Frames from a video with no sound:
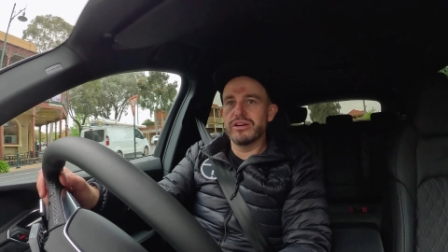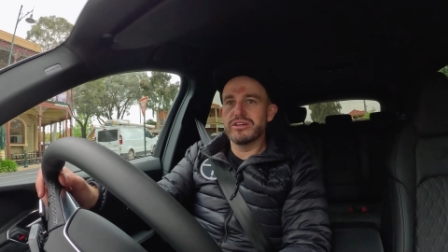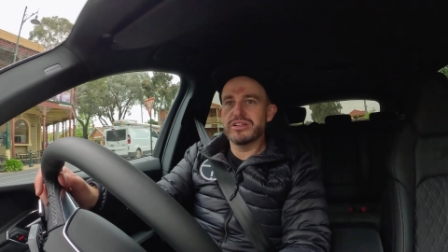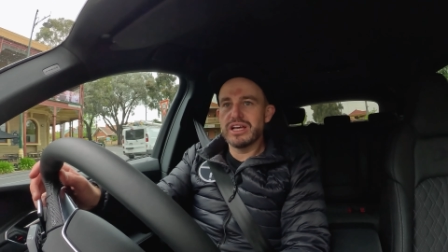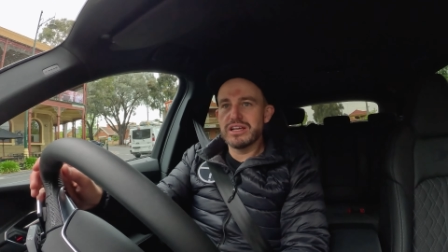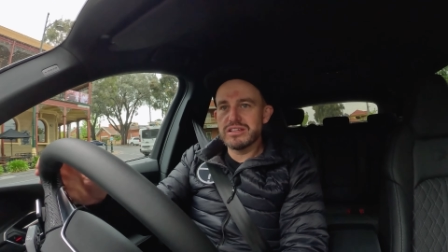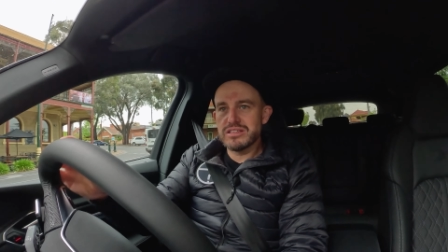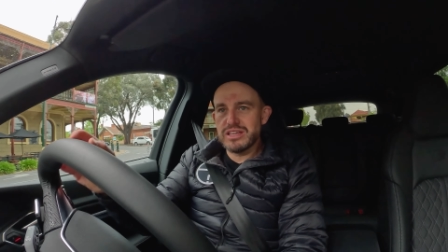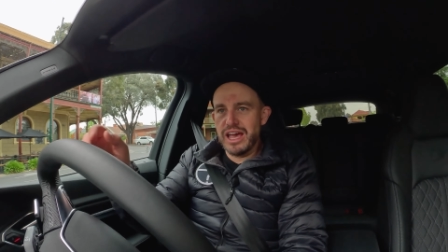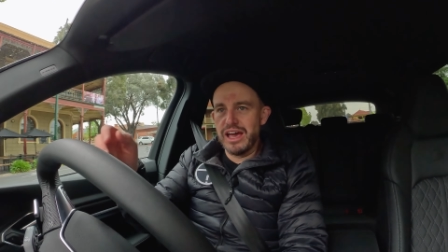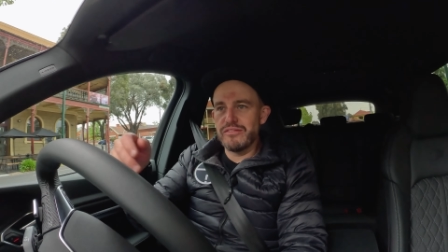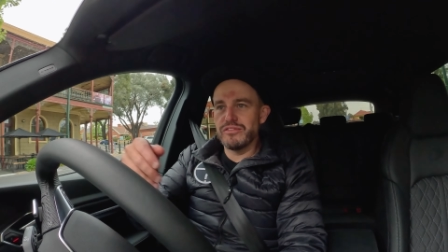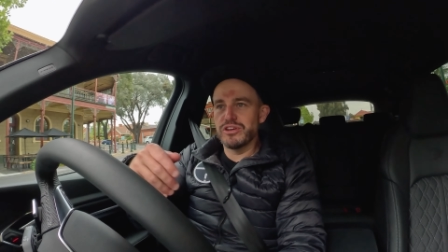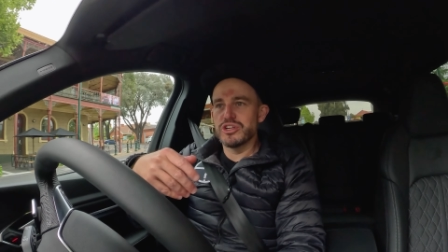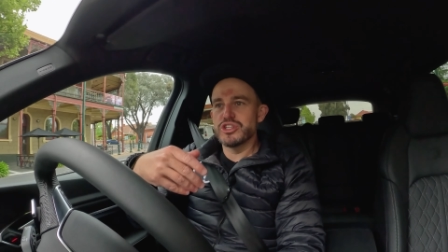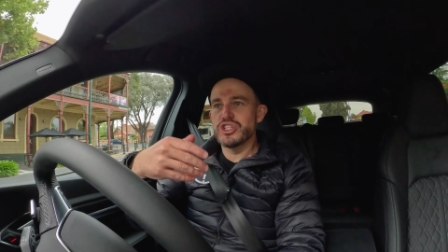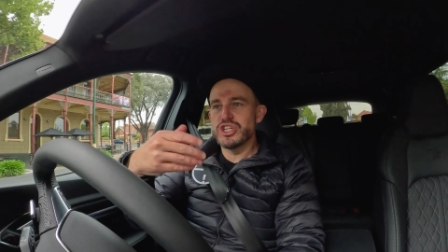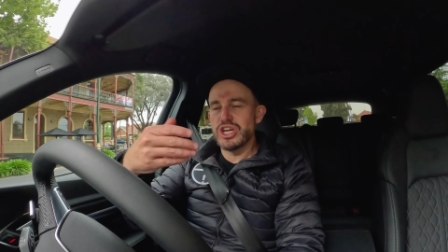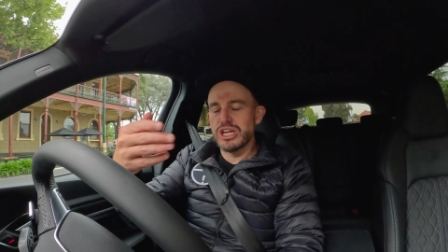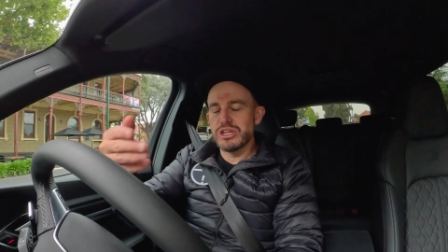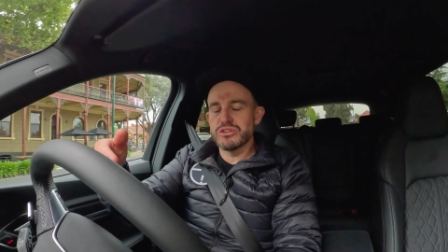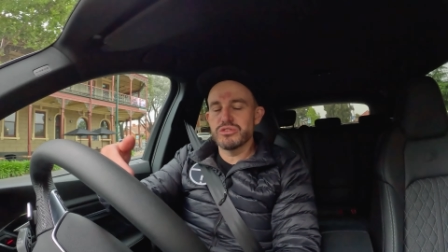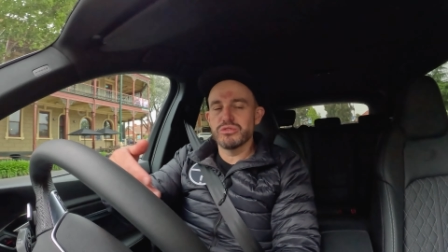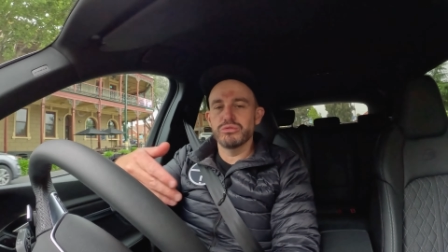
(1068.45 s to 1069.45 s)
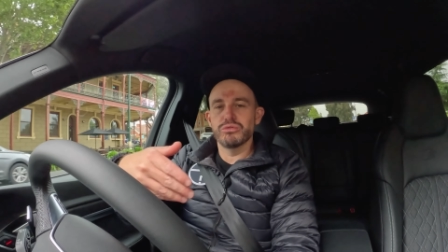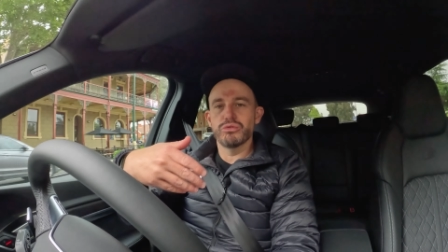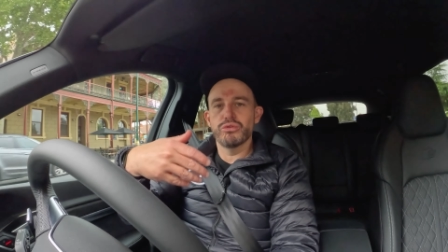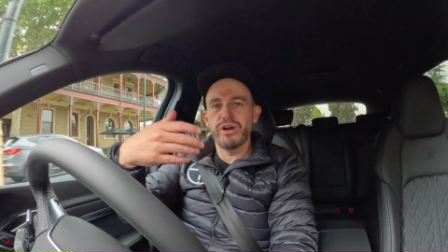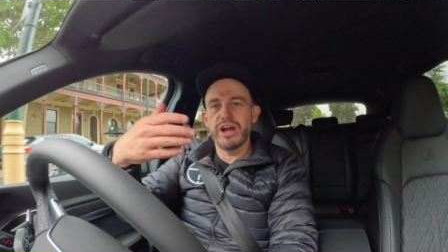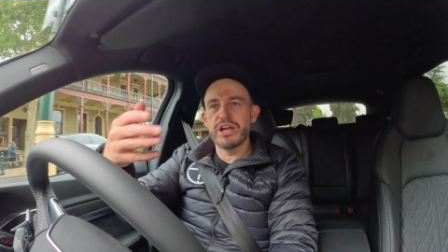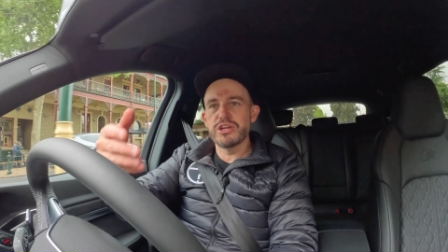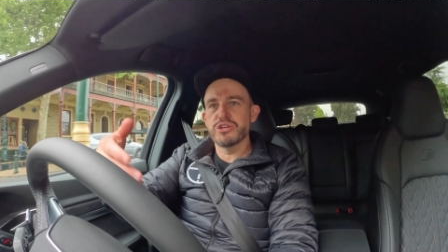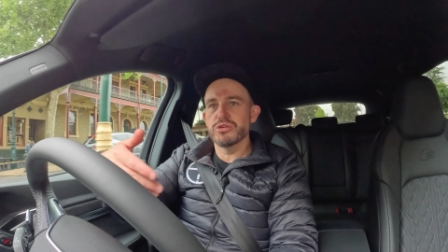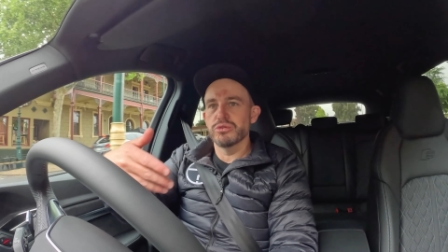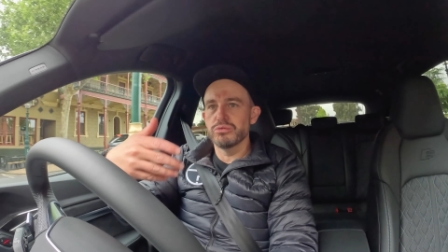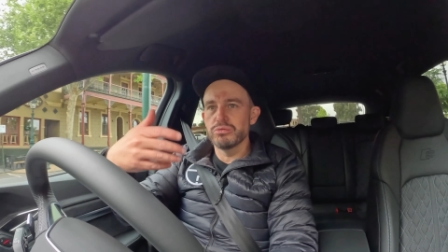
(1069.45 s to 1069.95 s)
It does have a gentle
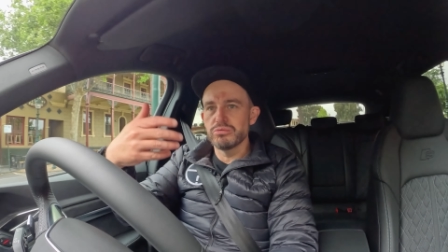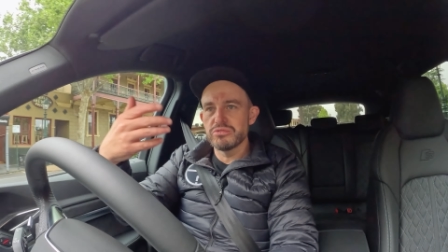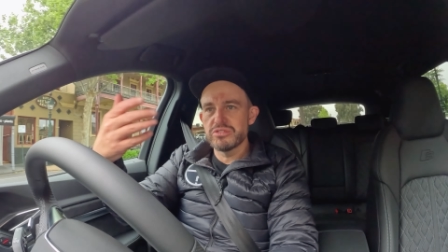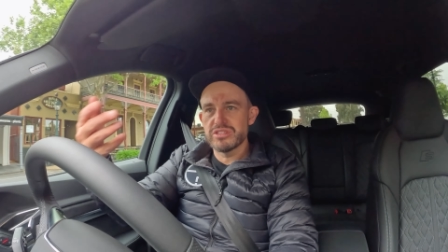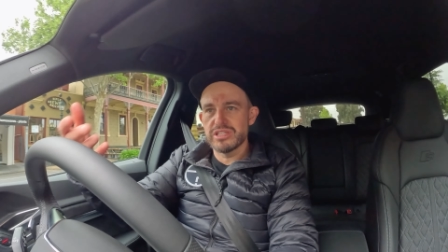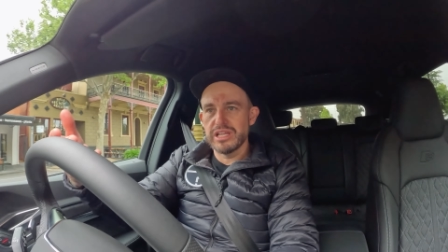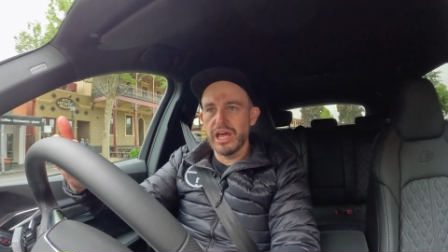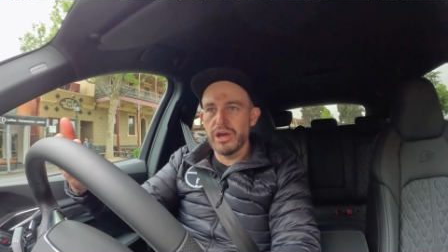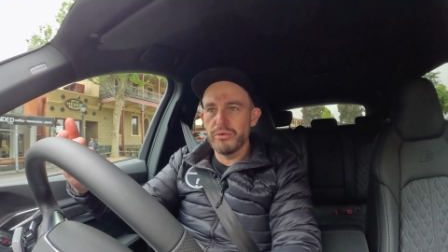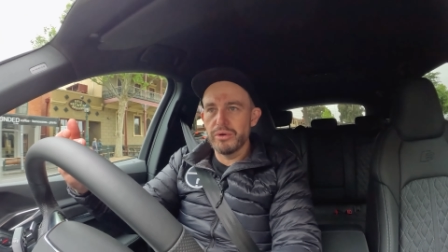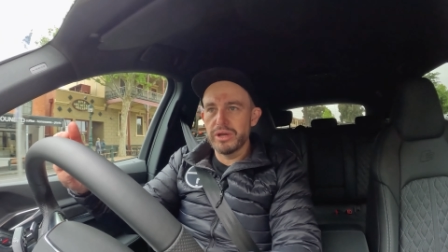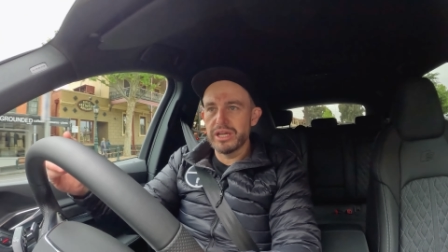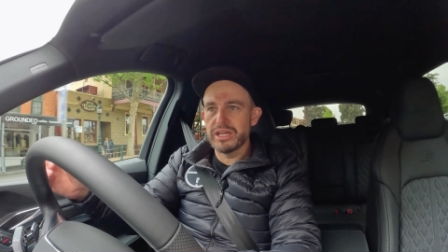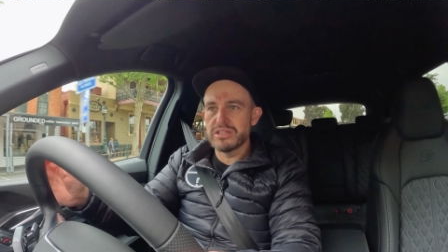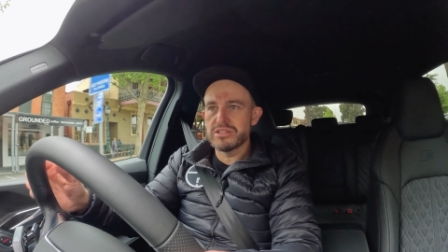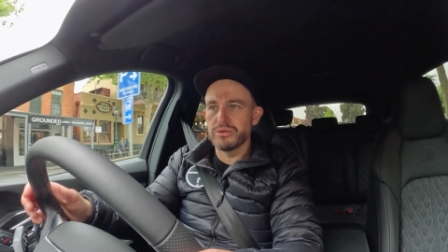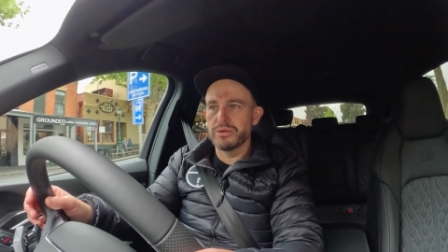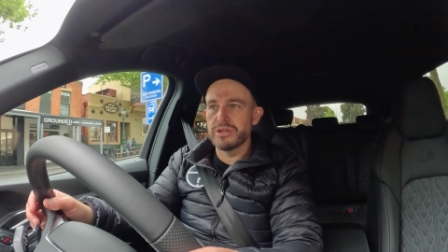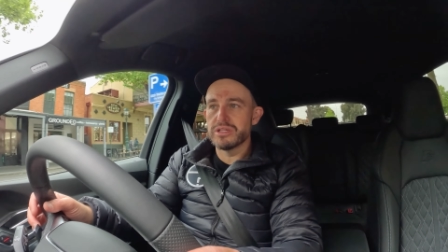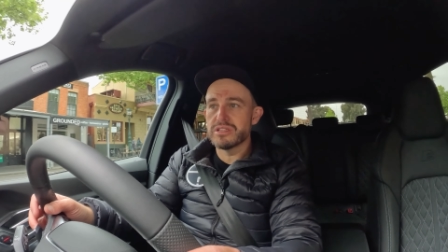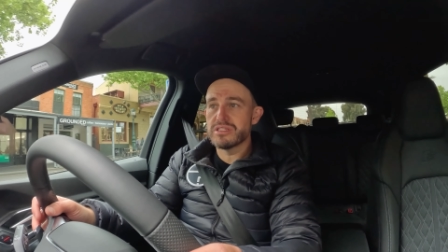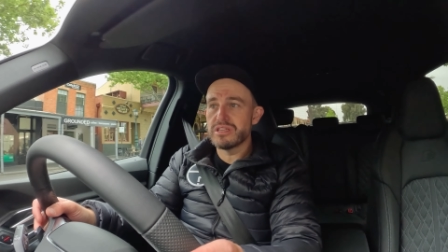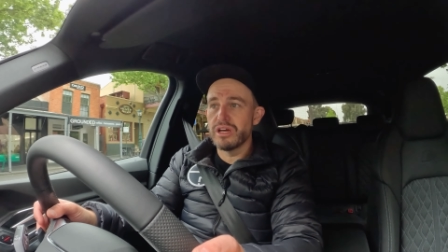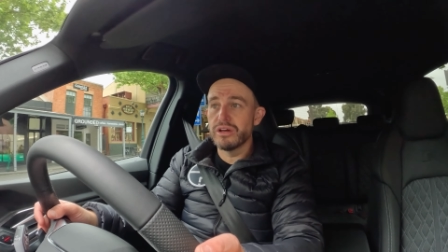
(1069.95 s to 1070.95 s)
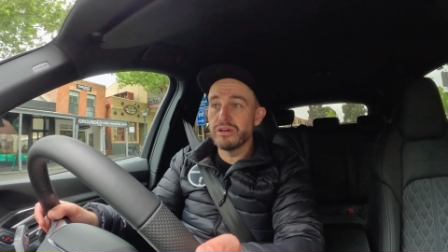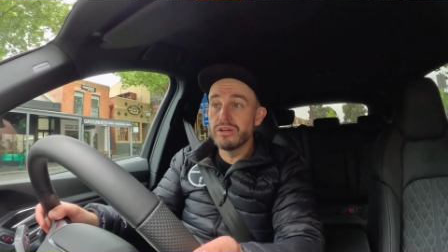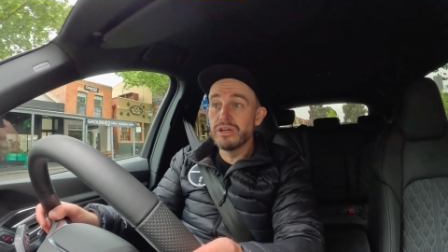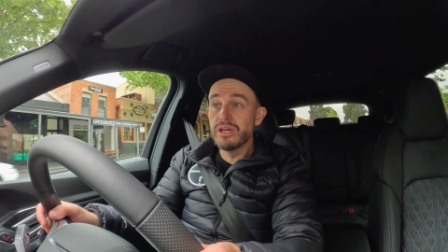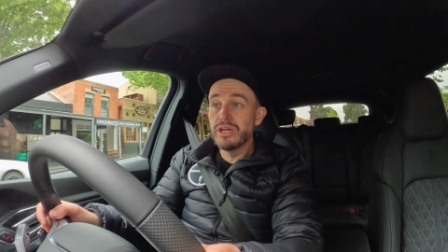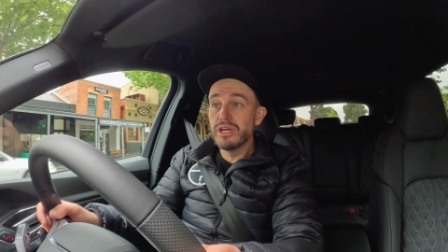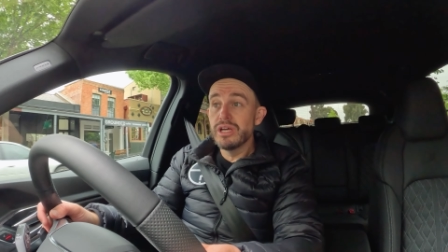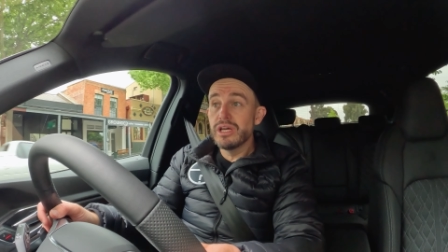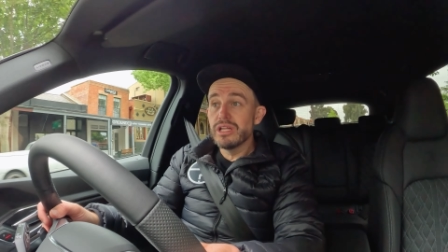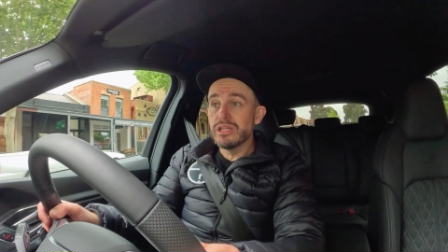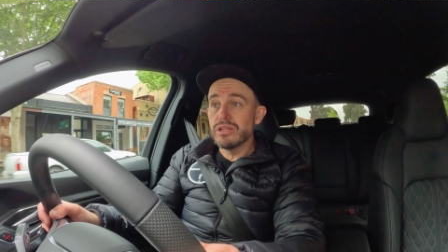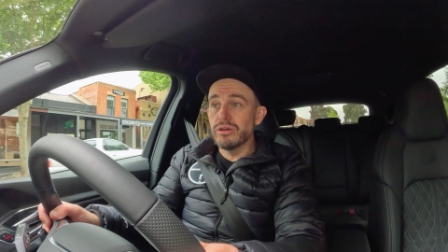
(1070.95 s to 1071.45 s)
gradual slowing to it. So
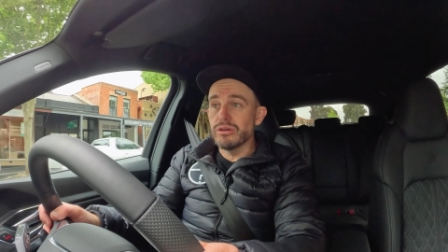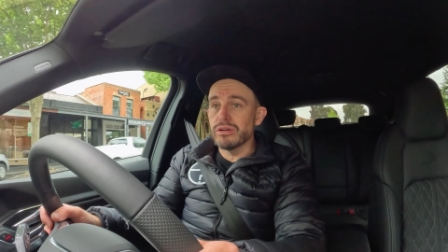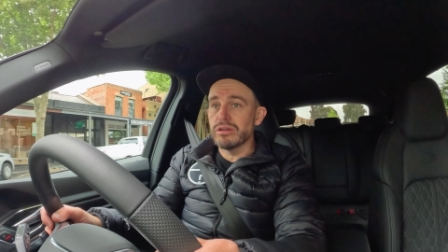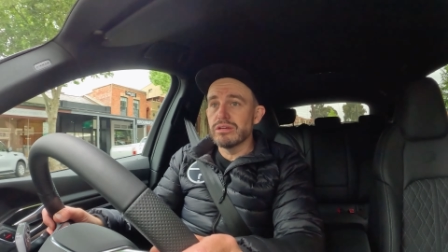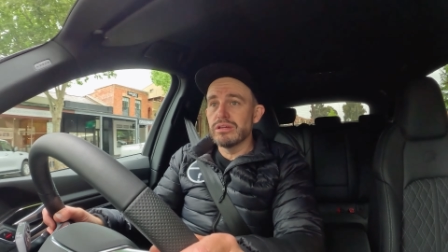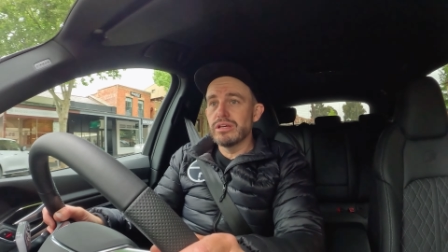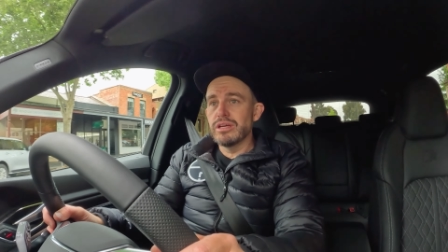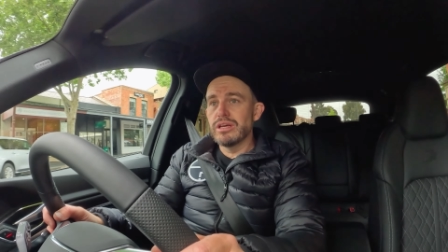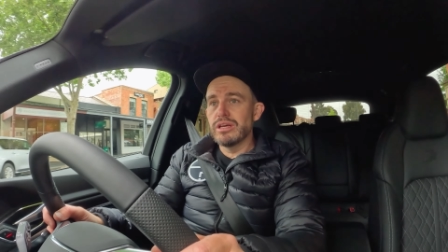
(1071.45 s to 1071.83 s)
look,